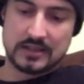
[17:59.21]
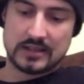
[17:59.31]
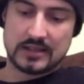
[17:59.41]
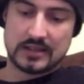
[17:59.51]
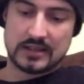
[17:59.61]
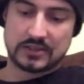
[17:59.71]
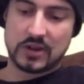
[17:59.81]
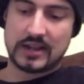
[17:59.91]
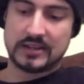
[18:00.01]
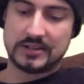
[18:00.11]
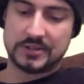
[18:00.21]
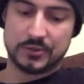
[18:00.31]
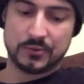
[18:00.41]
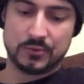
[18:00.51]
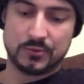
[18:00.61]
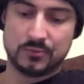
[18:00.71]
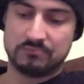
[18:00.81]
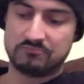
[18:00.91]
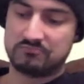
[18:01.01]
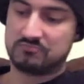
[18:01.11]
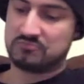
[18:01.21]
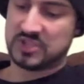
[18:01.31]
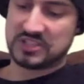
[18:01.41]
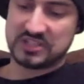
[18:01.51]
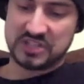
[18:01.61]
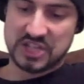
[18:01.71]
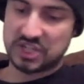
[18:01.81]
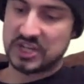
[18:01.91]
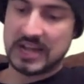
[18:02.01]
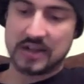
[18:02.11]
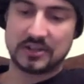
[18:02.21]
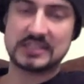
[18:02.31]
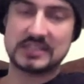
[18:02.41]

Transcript: I tried to just dish it out to this